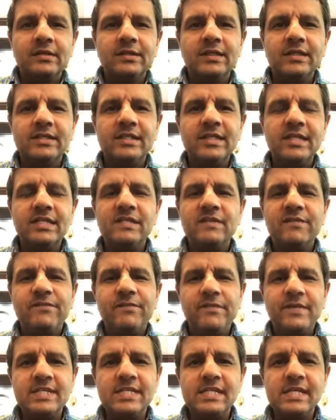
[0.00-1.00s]
This is
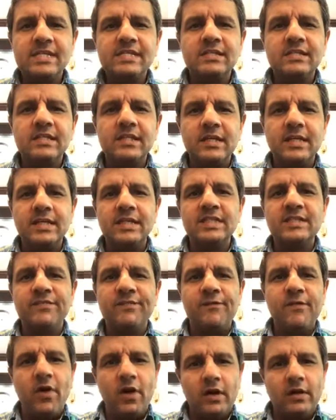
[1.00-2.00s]
Physics is
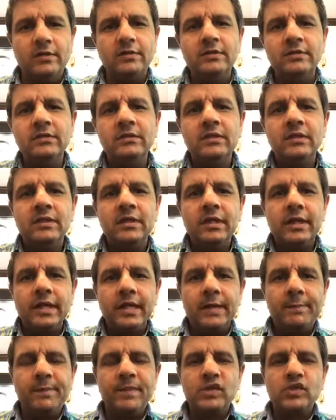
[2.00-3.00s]
Fun,
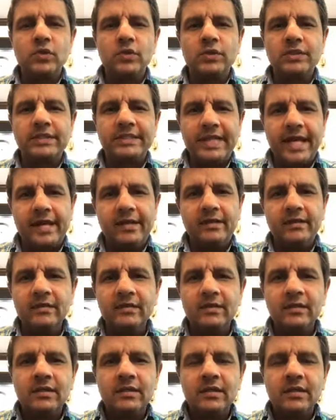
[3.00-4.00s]
Episode 10.